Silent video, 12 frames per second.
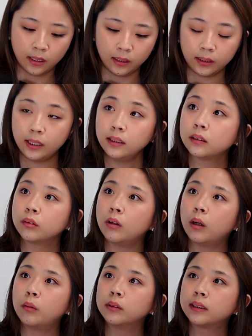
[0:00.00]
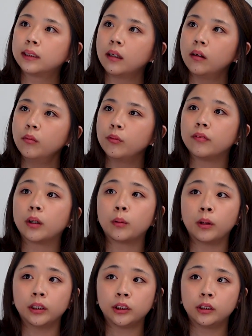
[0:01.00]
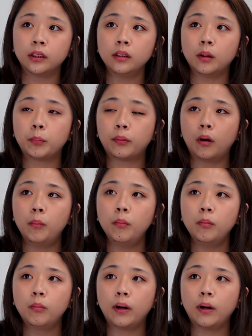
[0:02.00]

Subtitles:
Okay, so I will start off with a question, a prompt.